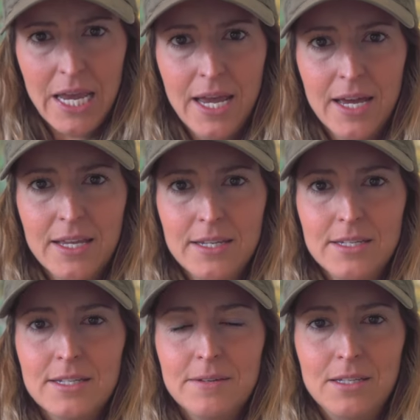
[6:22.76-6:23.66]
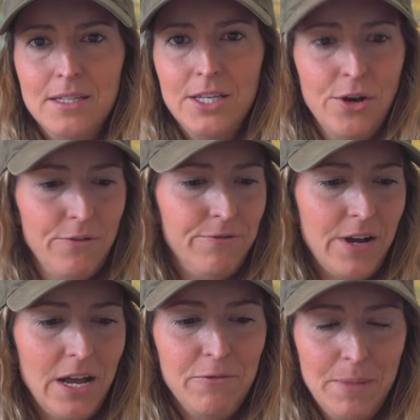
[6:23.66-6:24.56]
and, you know,
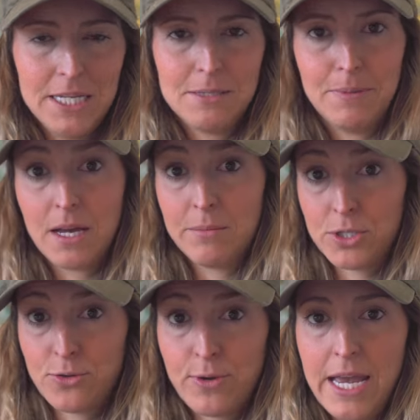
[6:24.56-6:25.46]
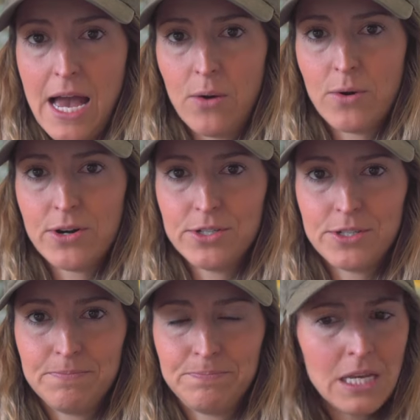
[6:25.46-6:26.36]
5 minutes becomes 3 hours